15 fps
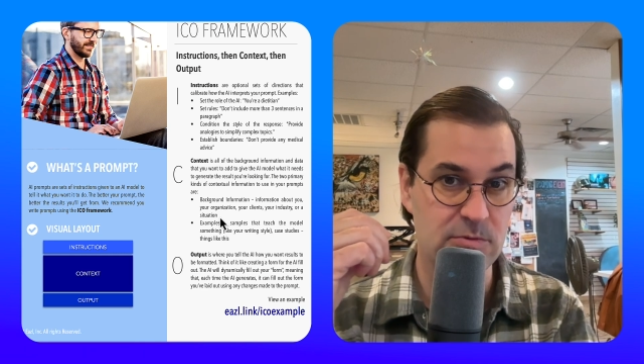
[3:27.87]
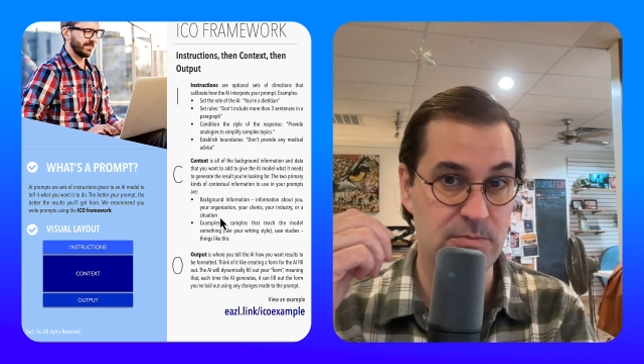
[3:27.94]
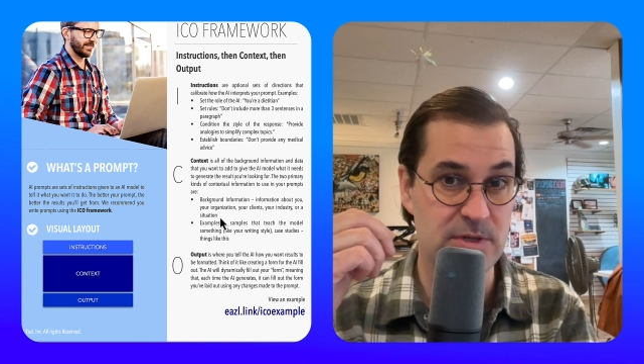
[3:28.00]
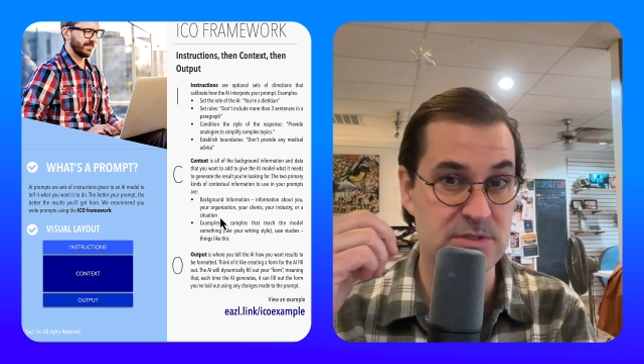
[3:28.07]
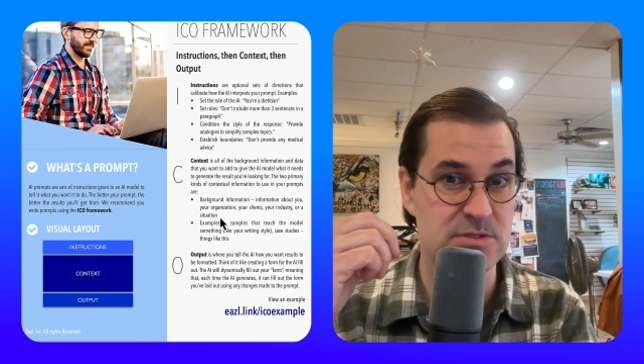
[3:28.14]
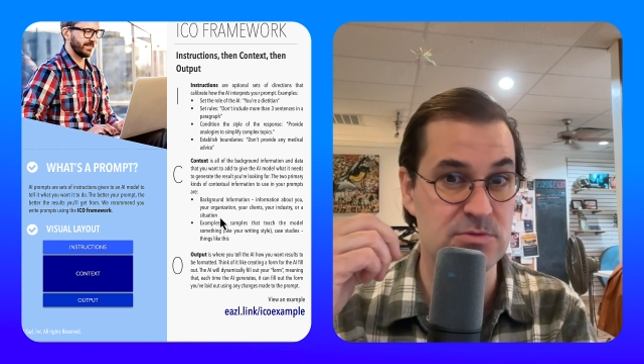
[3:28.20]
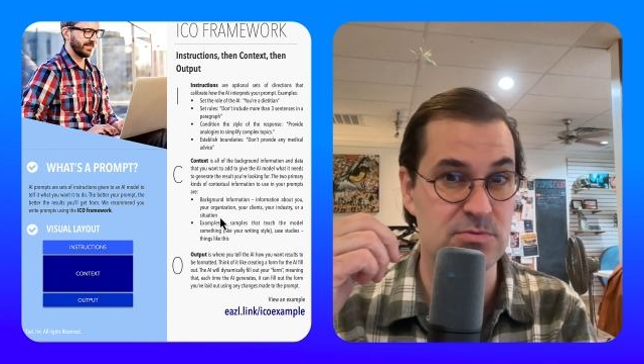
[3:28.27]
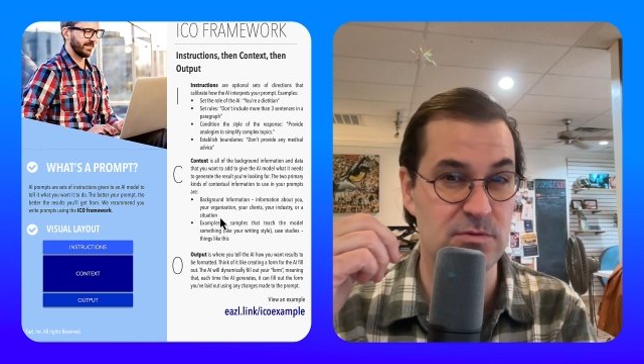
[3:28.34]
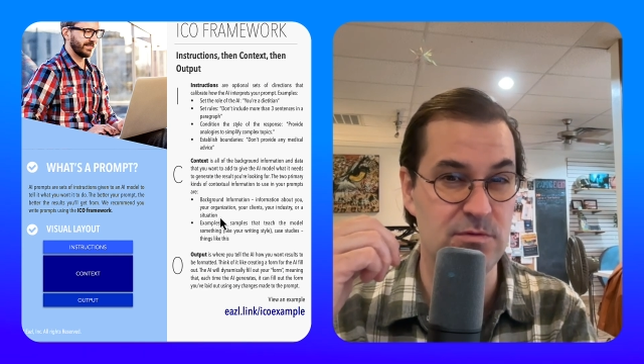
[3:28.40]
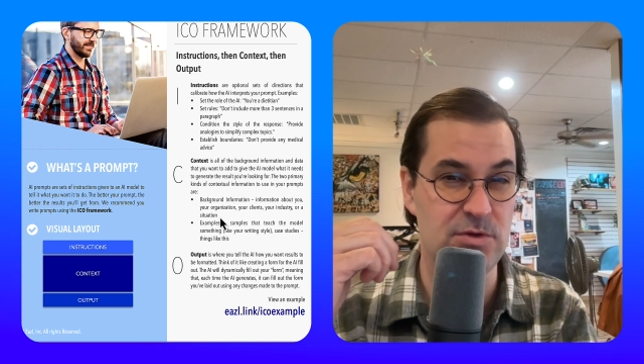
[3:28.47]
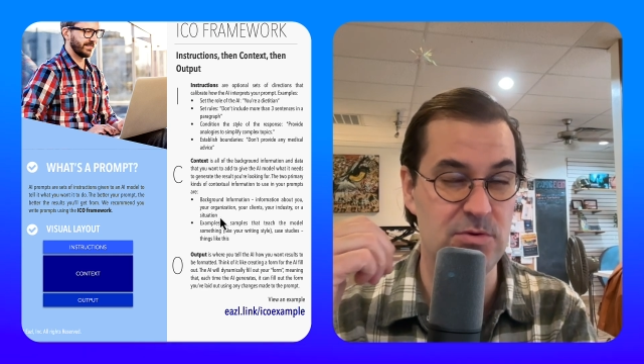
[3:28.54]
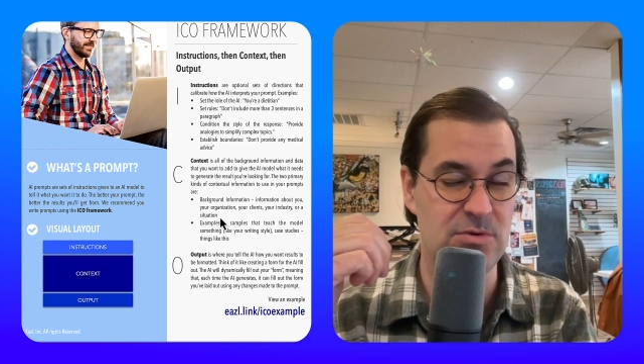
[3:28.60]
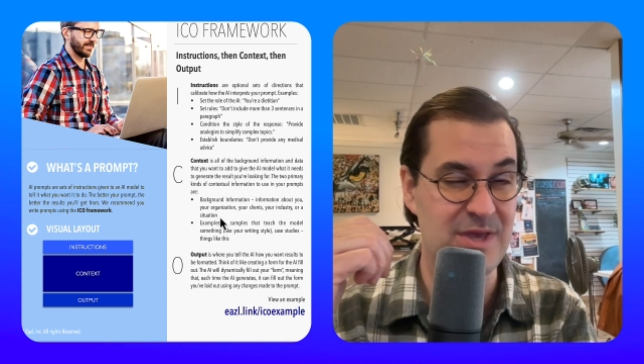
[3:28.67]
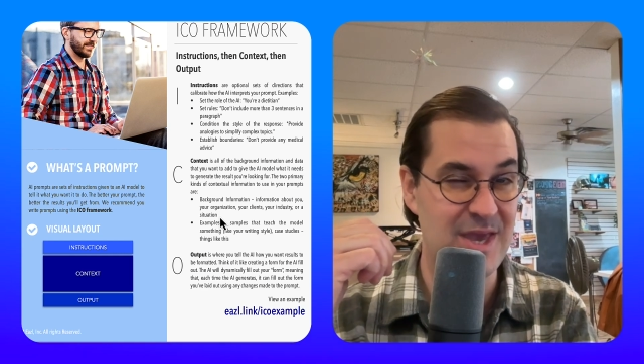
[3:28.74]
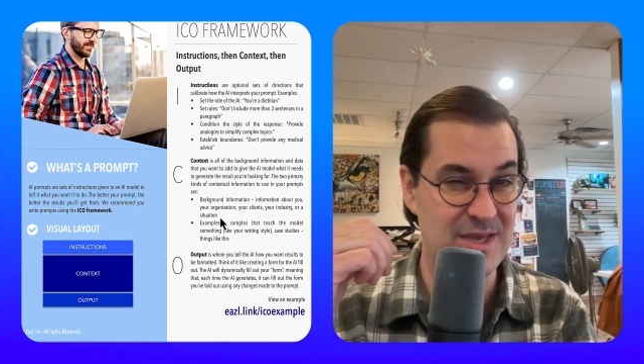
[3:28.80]
Business Review
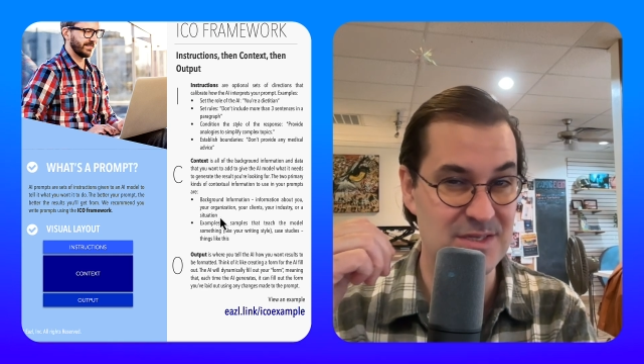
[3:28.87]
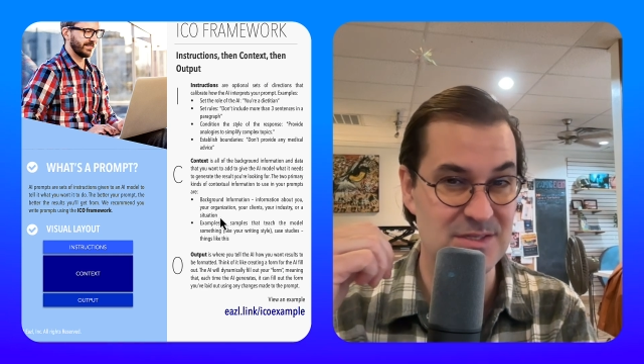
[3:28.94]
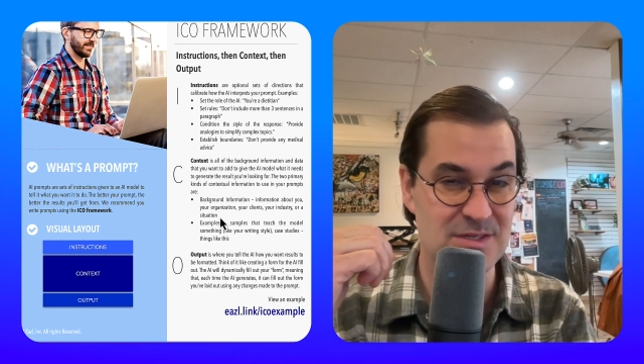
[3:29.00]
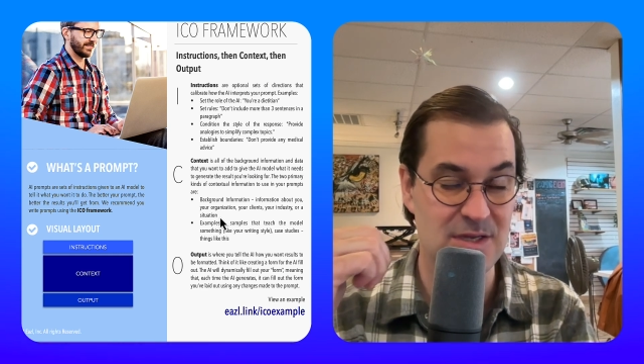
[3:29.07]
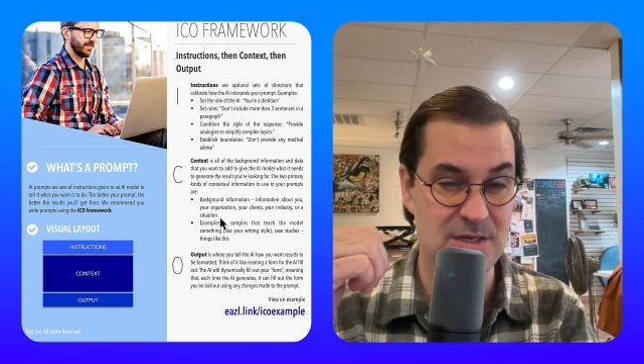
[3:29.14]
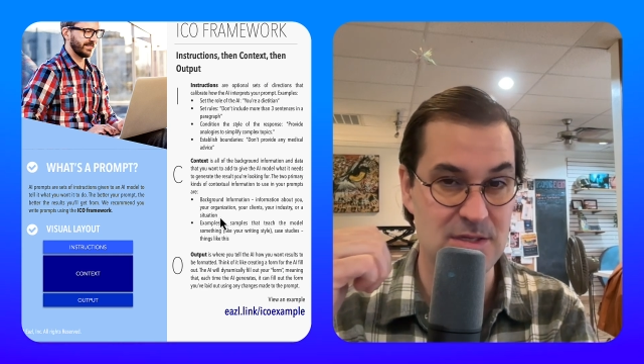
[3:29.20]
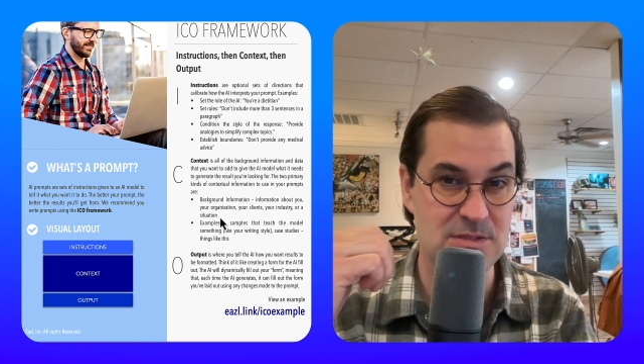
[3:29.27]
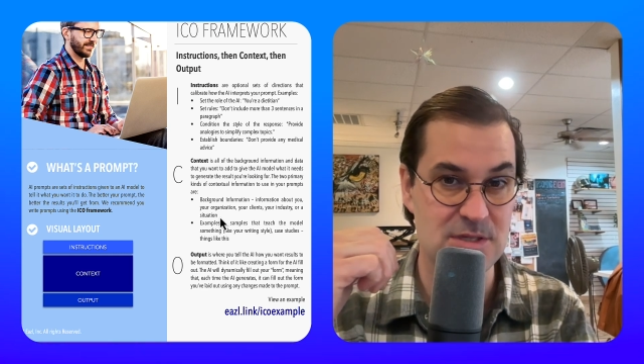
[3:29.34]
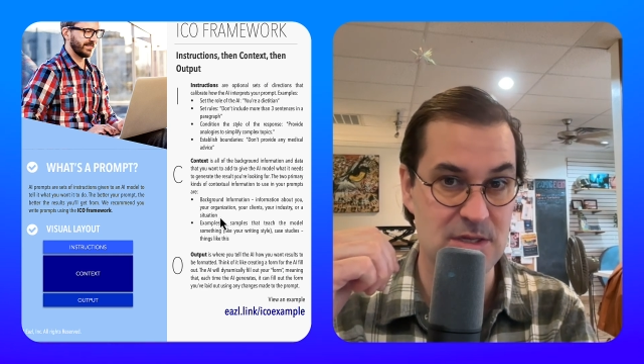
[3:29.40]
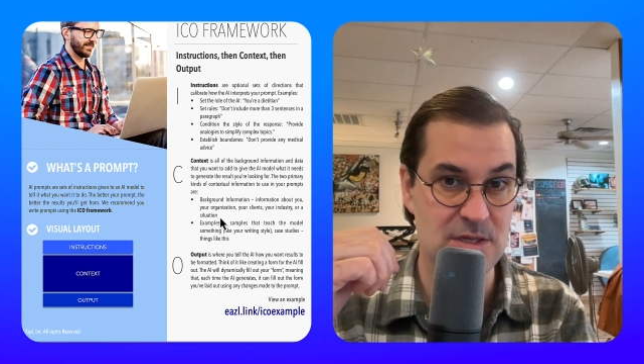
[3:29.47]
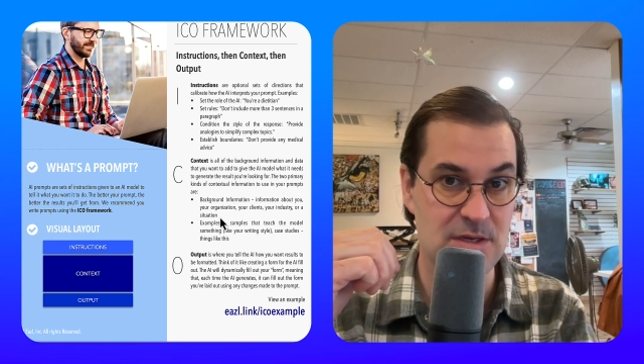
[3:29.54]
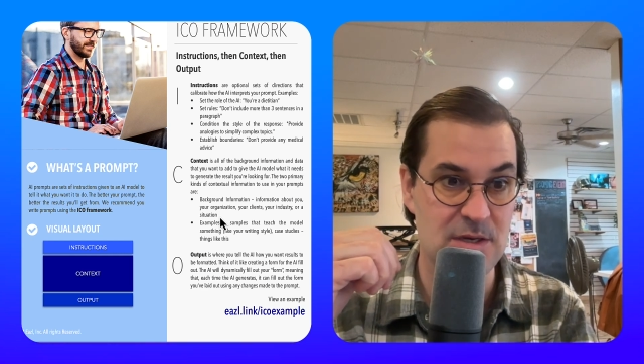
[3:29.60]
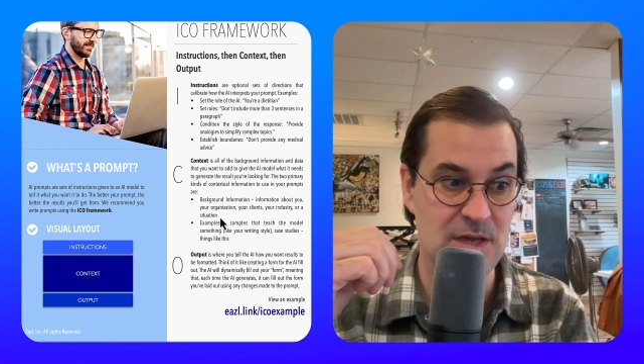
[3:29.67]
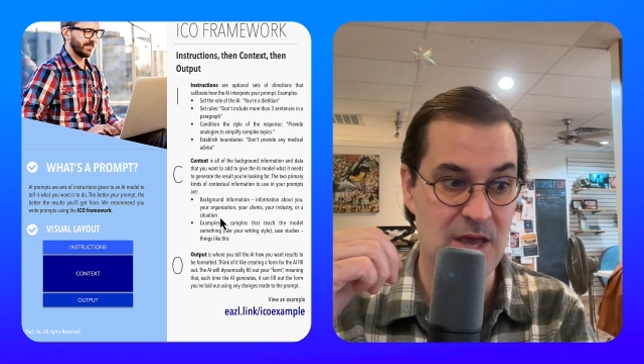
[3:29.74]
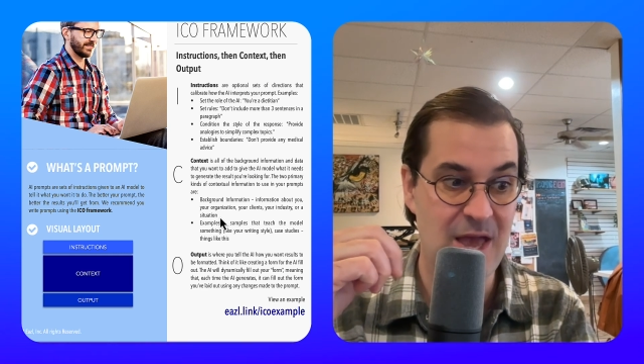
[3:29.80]
case studies
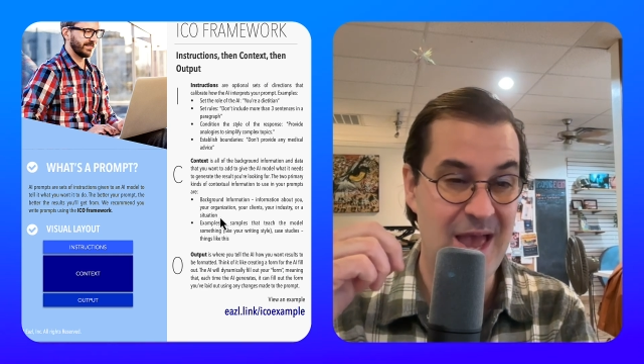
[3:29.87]
in